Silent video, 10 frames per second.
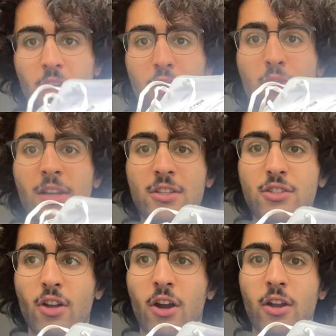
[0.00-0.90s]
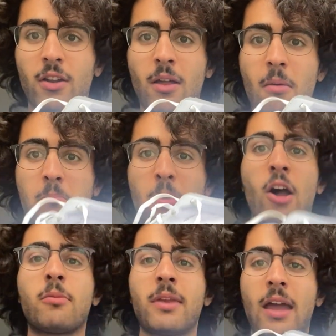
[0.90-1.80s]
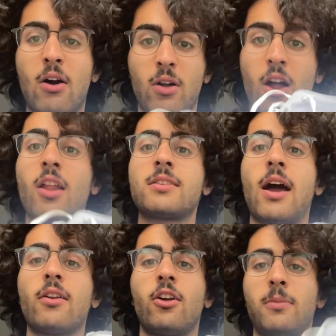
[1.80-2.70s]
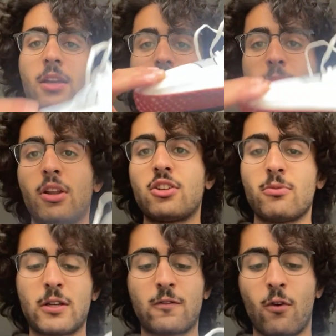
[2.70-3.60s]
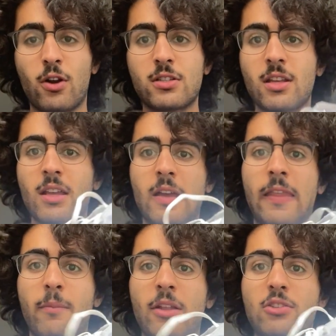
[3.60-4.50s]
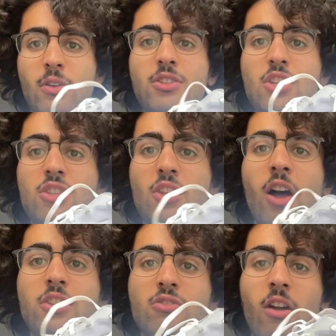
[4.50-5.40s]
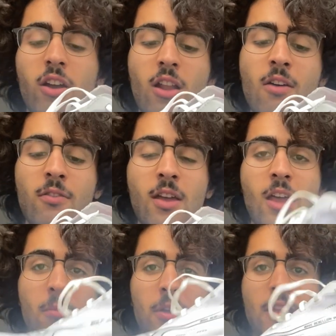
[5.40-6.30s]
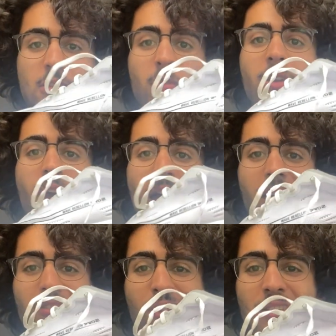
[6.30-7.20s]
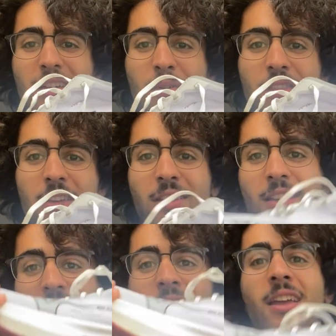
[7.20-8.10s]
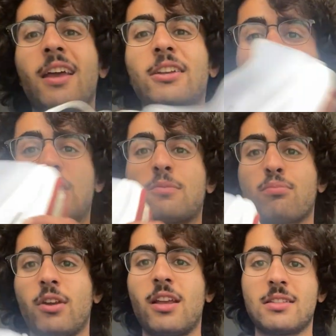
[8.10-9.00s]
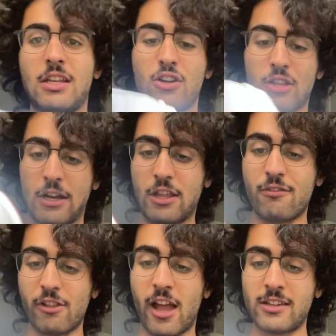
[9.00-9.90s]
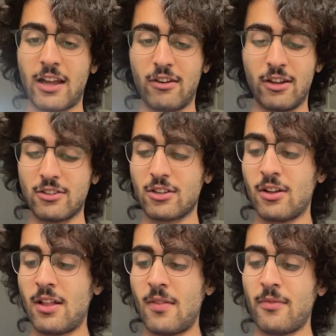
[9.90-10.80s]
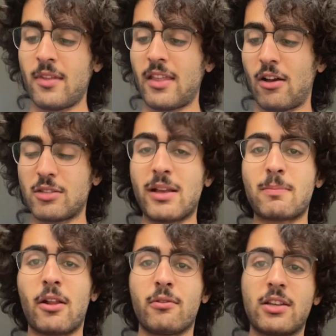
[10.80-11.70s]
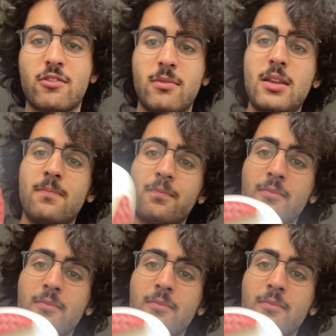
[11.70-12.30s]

you can start bottoming out on a downhill because you're putting so much force and the midsole is just not strong enough. But this one, you can tell by the thickness, it just springs and you're literally flying downhill. So that was the best part of the race for me.